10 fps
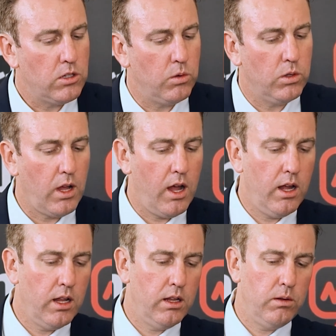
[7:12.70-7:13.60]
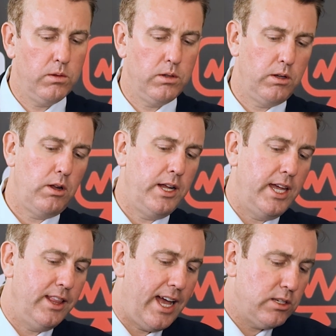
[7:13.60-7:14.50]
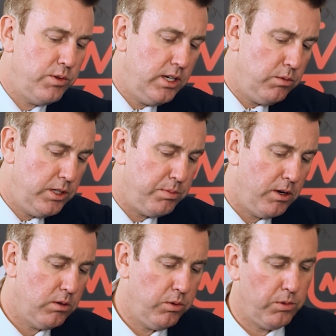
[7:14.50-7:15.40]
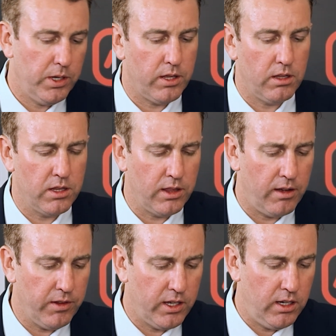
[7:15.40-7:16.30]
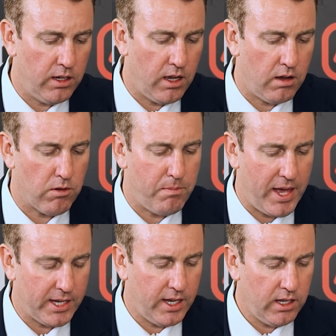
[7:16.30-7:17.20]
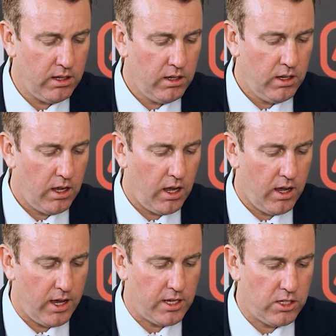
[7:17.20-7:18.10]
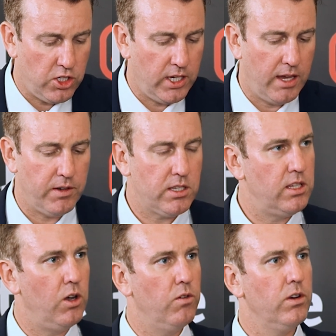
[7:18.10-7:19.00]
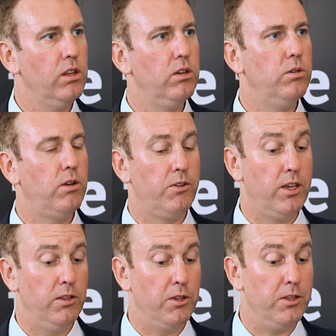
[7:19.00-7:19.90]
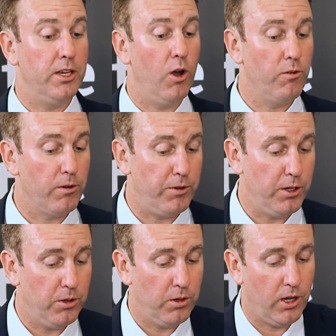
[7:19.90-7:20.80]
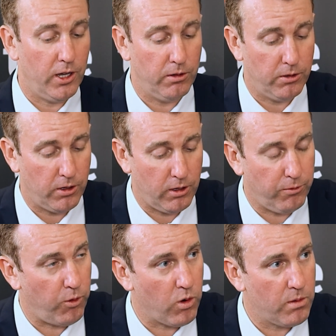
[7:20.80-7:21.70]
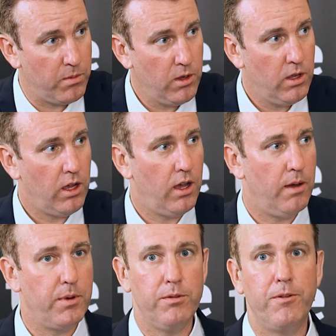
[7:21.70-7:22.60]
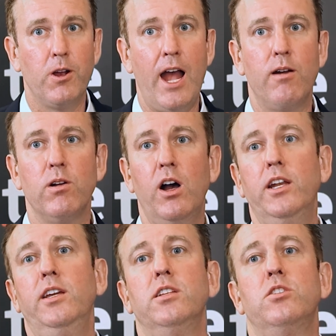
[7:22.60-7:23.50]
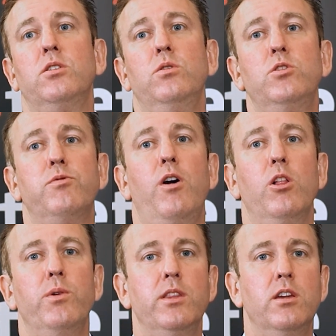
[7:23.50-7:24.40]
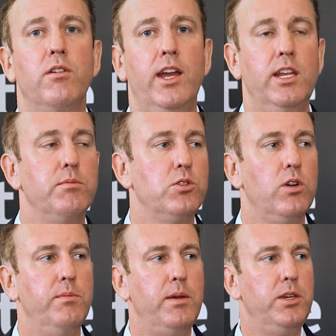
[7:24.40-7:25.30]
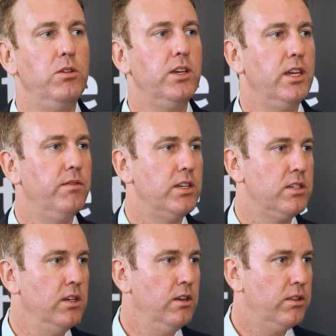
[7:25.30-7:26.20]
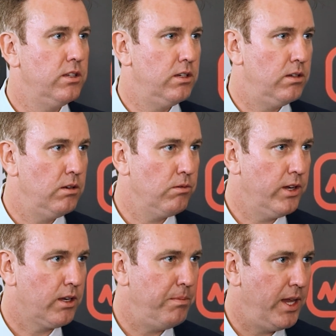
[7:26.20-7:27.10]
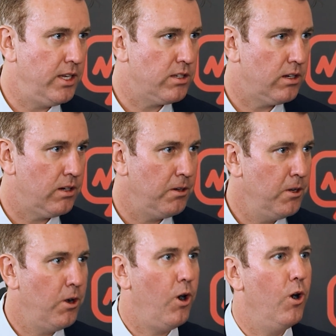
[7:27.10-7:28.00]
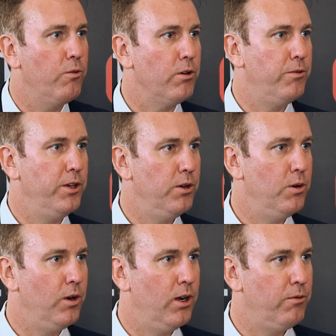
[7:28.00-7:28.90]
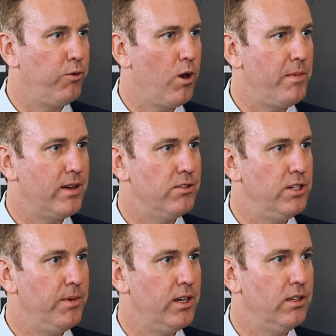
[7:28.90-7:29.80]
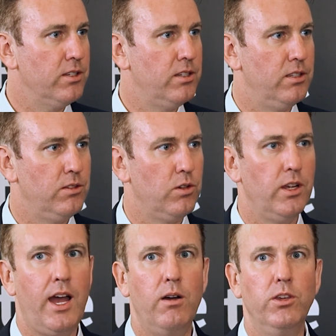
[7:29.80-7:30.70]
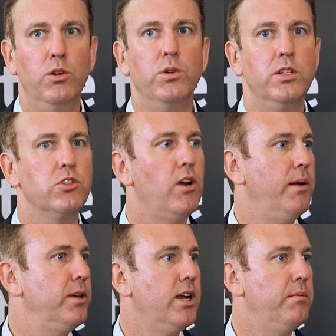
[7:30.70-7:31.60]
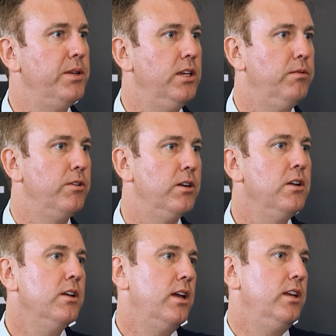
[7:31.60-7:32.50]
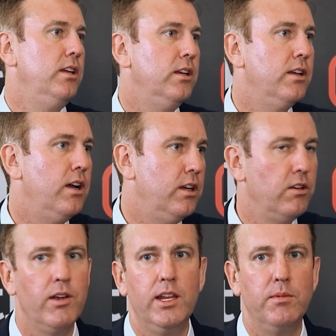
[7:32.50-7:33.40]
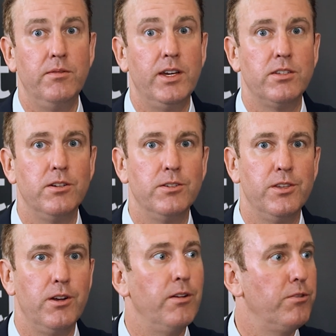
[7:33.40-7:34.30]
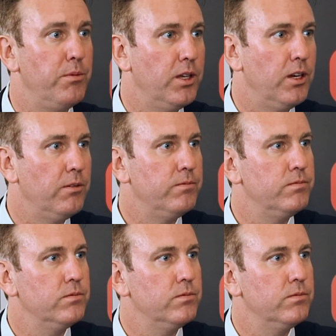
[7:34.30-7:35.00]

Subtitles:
So again, last week we spoke with the lovely Rebecca, and she gave us the overview on form. But for our audience who's following the uranium story, maybe you can give us the Rick Mazur overview of Form Energy Metals and sort of how you would describe the company for any uranium investors that are unfamiliar.